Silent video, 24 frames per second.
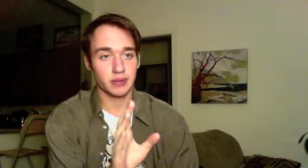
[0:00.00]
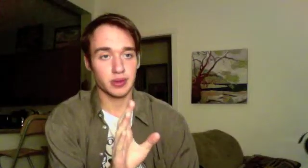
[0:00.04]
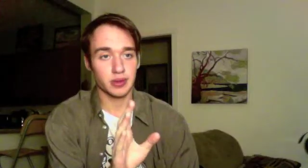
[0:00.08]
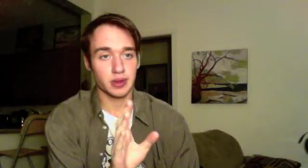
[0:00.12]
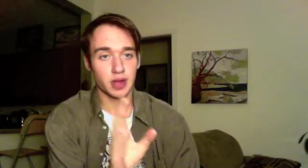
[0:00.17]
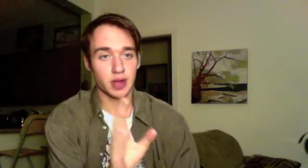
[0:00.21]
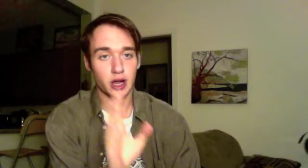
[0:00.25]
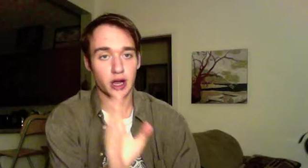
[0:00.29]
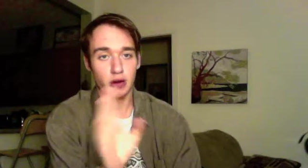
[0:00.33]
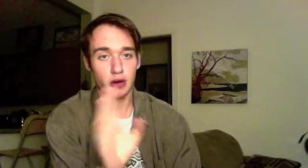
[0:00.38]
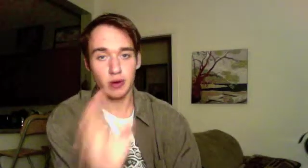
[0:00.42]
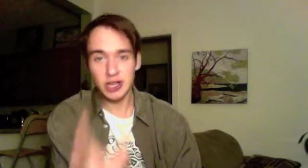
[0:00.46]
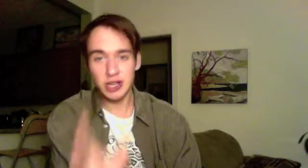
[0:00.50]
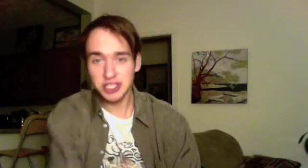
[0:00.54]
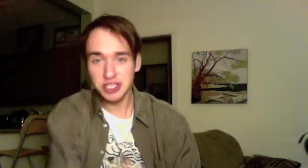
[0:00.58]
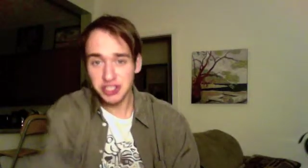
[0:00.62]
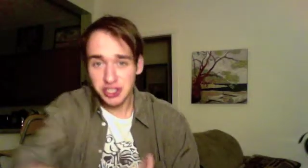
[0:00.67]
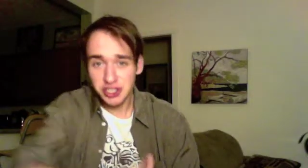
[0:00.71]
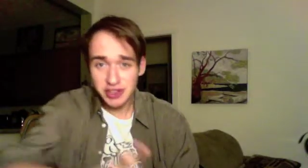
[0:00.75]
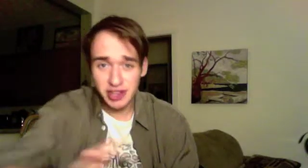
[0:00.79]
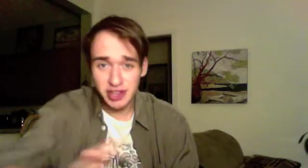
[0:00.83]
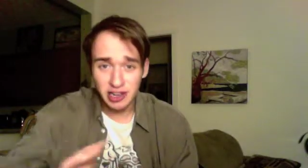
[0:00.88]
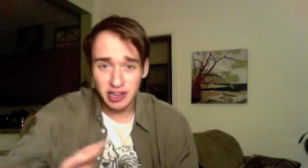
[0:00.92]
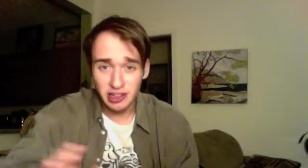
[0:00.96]
A question
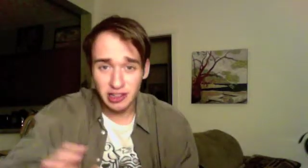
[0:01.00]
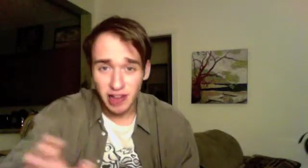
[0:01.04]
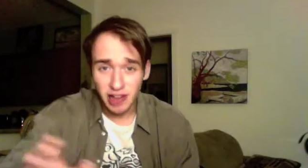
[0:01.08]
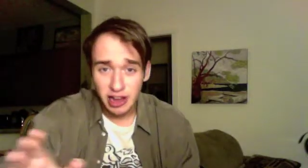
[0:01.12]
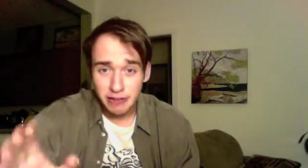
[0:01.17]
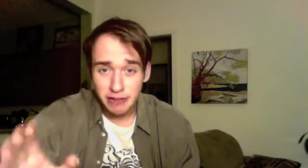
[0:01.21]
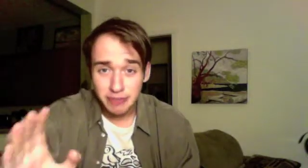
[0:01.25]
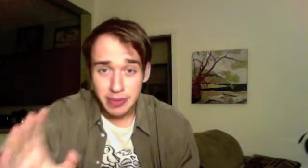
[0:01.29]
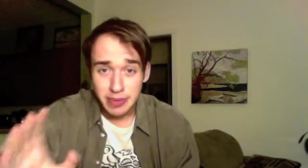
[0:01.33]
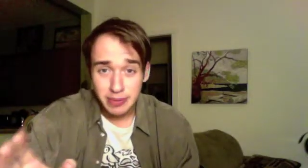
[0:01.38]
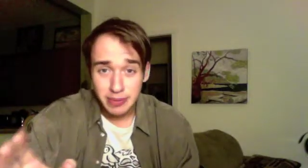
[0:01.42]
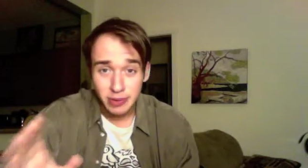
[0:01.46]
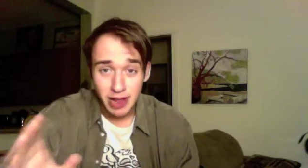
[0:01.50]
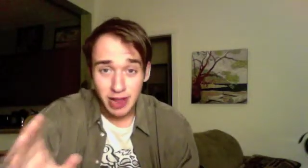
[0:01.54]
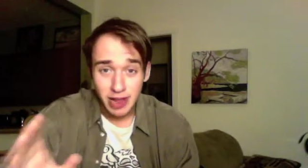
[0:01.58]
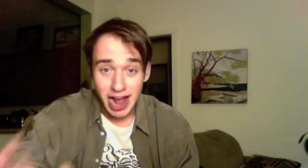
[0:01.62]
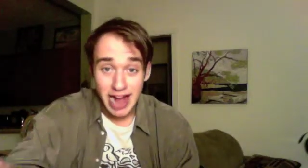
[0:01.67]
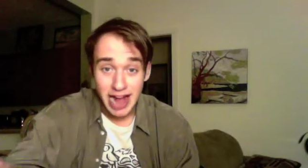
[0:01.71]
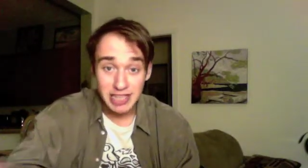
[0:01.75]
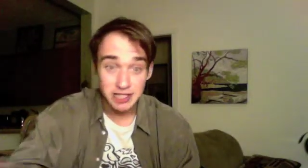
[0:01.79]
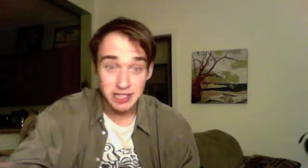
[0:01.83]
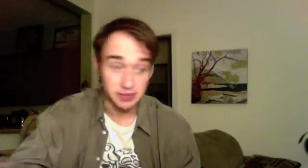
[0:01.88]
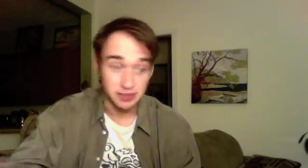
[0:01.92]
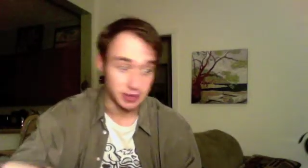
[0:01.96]
that a lot of people
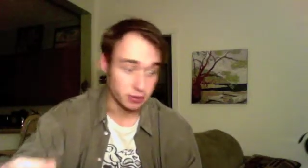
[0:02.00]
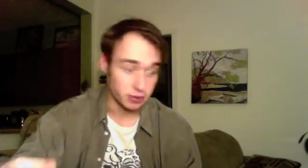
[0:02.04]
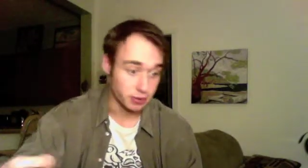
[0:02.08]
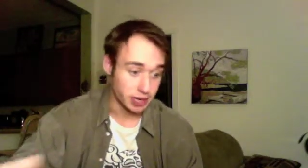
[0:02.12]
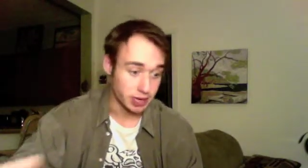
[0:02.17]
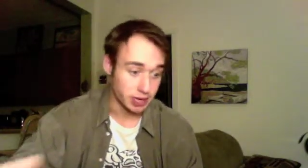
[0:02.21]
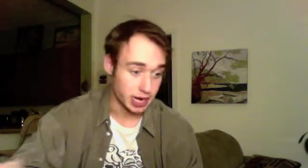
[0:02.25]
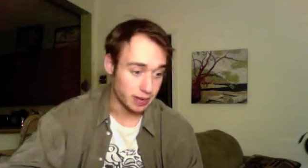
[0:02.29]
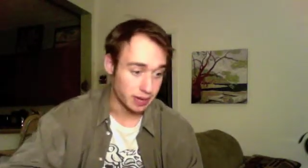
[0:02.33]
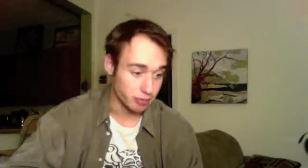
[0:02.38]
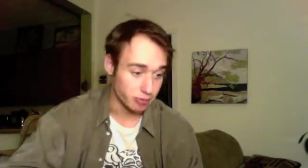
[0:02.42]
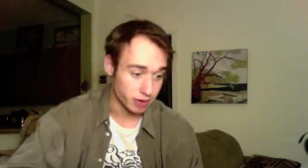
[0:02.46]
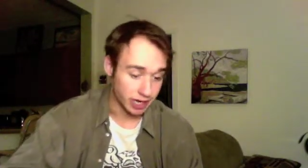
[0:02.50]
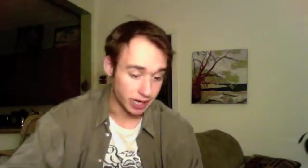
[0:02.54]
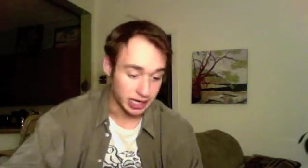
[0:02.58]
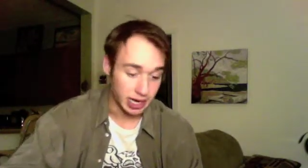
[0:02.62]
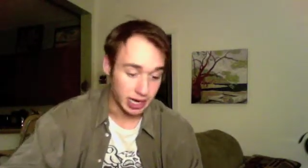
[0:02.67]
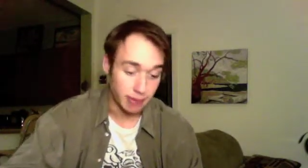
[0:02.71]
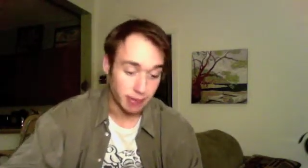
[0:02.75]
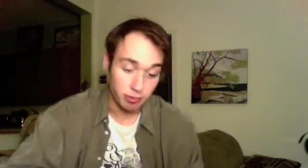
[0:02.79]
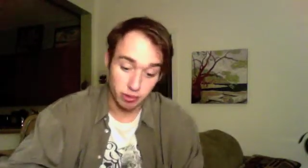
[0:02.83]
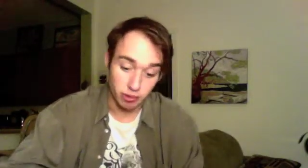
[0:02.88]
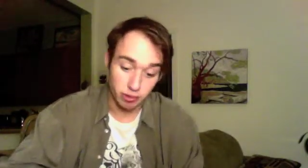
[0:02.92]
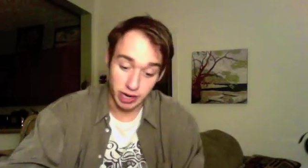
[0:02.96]
ask me when I bring it
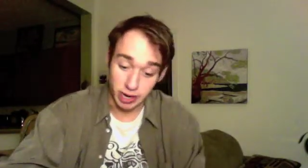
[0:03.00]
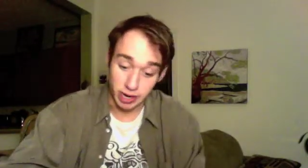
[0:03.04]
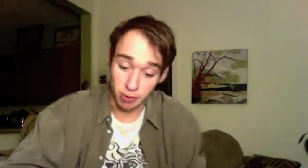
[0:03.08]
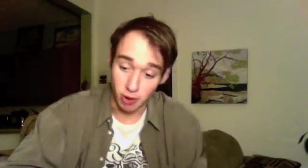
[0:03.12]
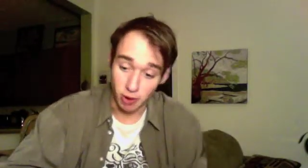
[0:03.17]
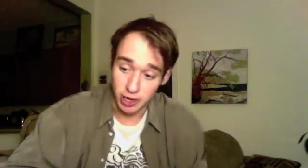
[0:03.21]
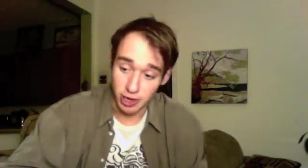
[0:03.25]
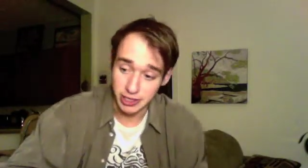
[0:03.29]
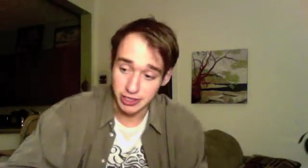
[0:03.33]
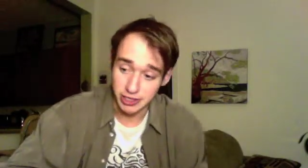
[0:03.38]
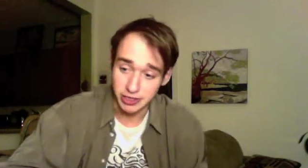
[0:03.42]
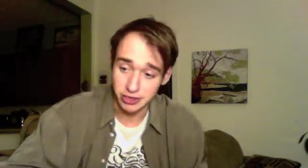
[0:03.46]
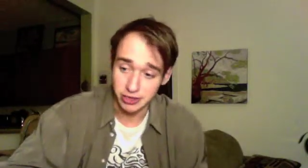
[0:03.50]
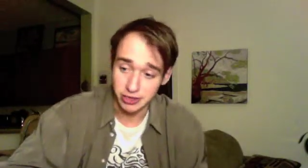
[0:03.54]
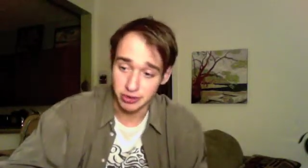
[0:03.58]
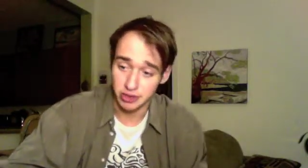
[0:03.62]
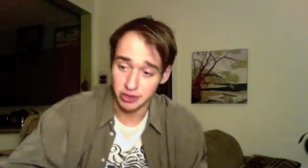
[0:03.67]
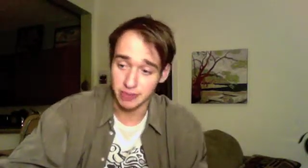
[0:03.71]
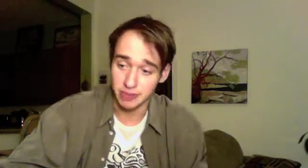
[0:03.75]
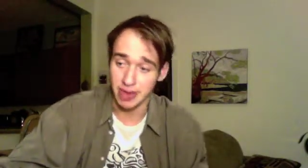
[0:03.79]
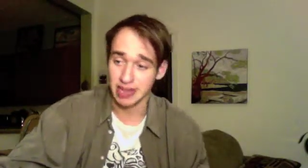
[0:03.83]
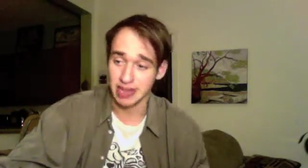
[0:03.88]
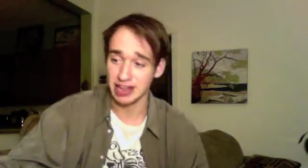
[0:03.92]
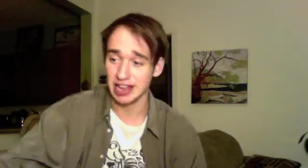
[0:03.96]
up what I want to do with
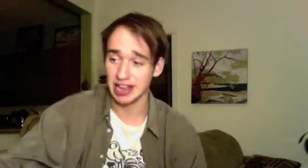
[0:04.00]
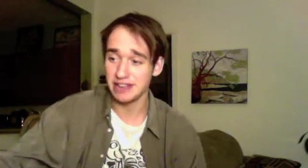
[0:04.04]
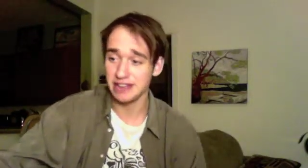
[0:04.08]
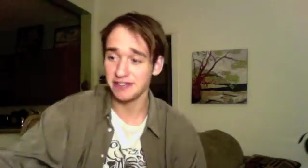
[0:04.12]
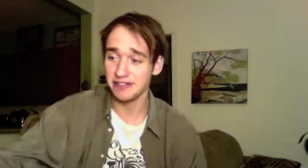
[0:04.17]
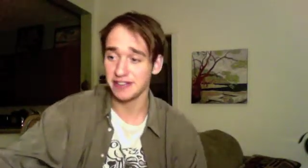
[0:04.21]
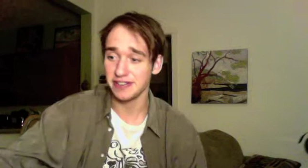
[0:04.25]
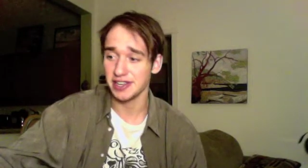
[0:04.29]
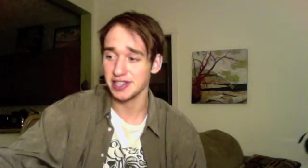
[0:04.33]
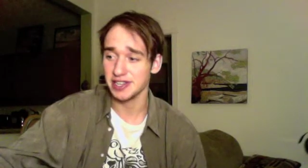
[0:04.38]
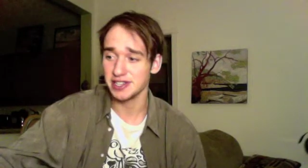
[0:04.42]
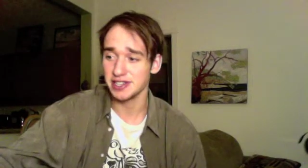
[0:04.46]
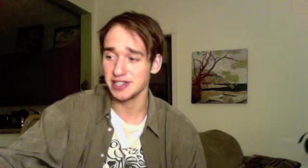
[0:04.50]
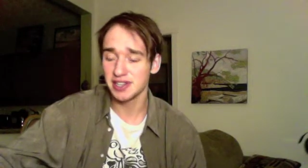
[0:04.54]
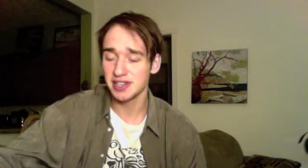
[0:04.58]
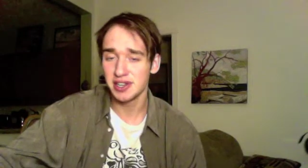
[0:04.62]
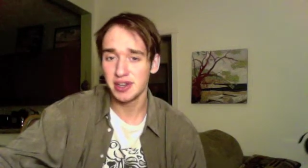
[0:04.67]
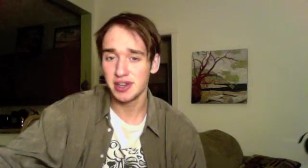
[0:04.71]
my life is,